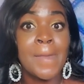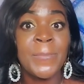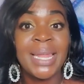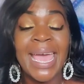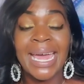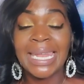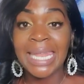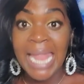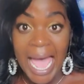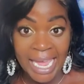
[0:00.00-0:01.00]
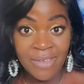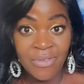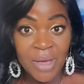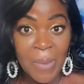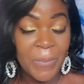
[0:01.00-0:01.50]
Black life,
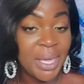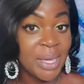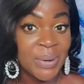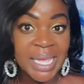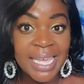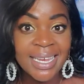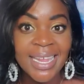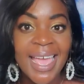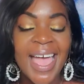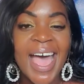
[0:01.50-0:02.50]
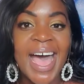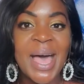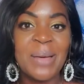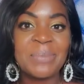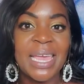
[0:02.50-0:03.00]
period.
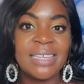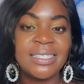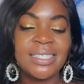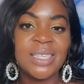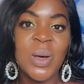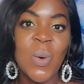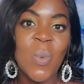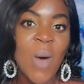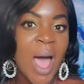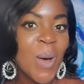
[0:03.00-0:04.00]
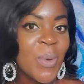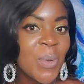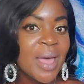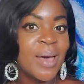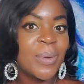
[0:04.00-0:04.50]
And so while
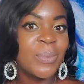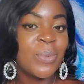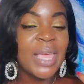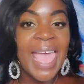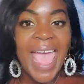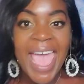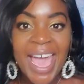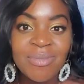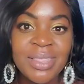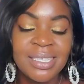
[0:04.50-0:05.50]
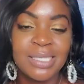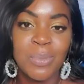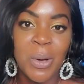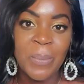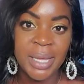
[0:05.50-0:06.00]
we have this
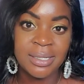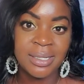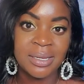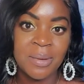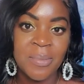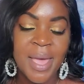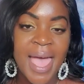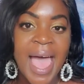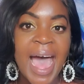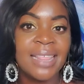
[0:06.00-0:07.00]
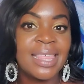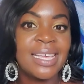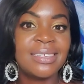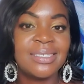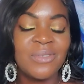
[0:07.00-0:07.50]
momentum, I think
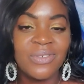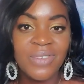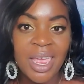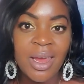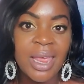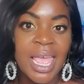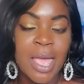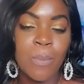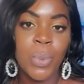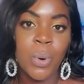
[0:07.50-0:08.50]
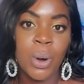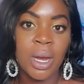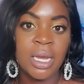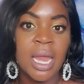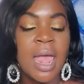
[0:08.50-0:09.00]
it's very
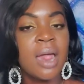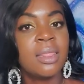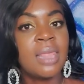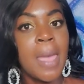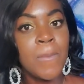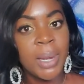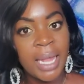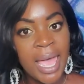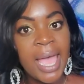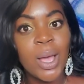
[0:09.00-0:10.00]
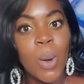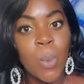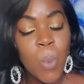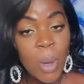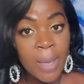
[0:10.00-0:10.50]
important that Black
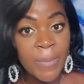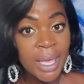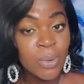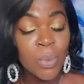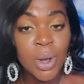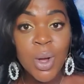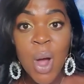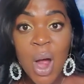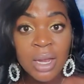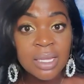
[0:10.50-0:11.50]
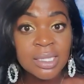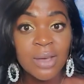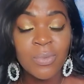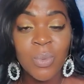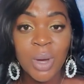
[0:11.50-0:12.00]
women, regardless
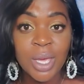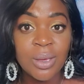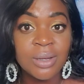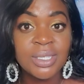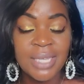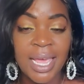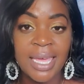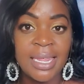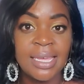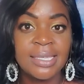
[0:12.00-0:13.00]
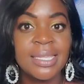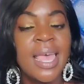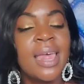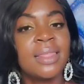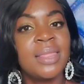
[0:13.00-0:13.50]
of what your shade is,
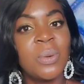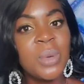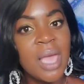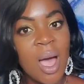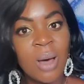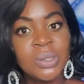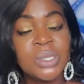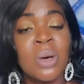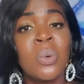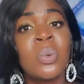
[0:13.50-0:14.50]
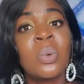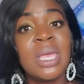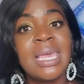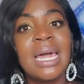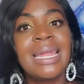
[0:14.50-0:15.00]
that we also
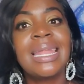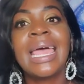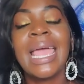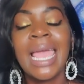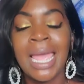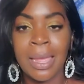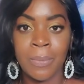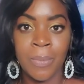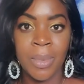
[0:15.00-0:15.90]
reclaim